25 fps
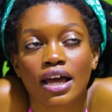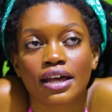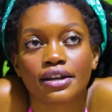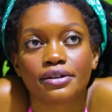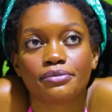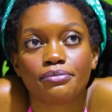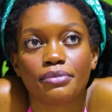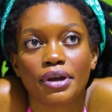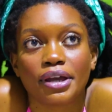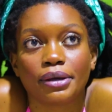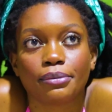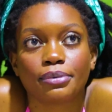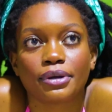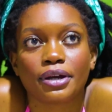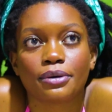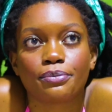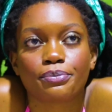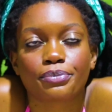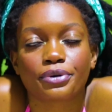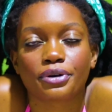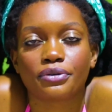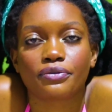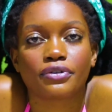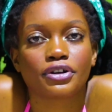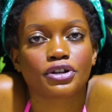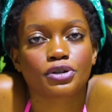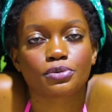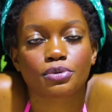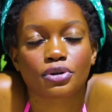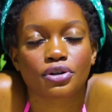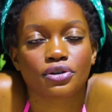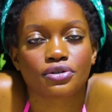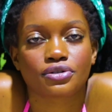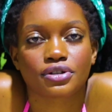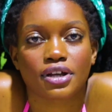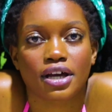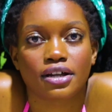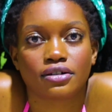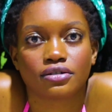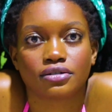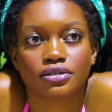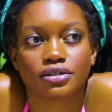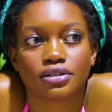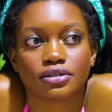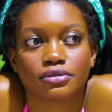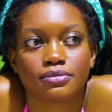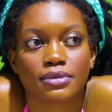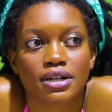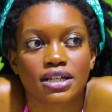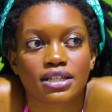and maybe I'm privileged because I
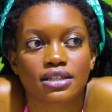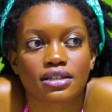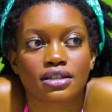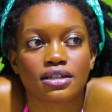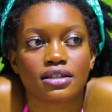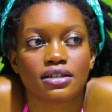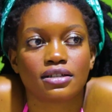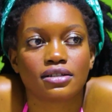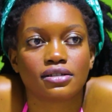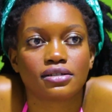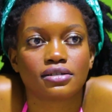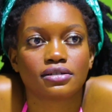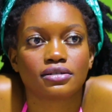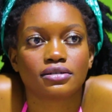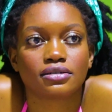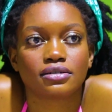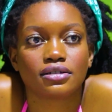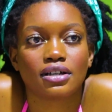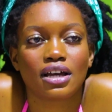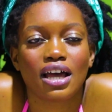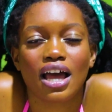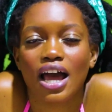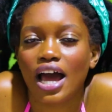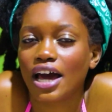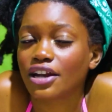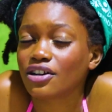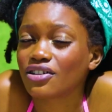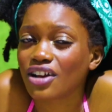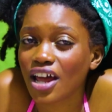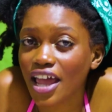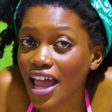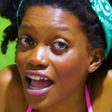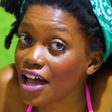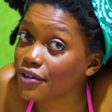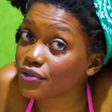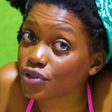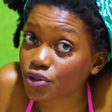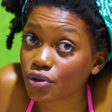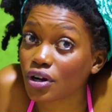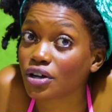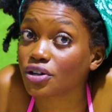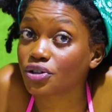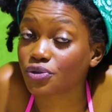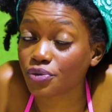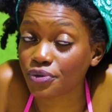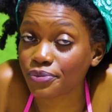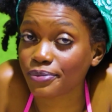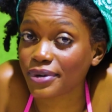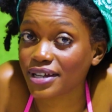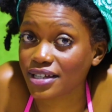have
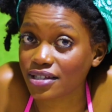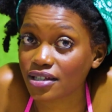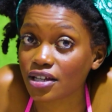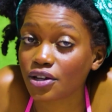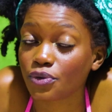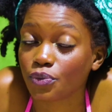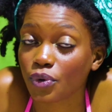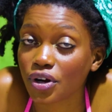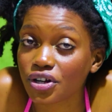struggled with my skin.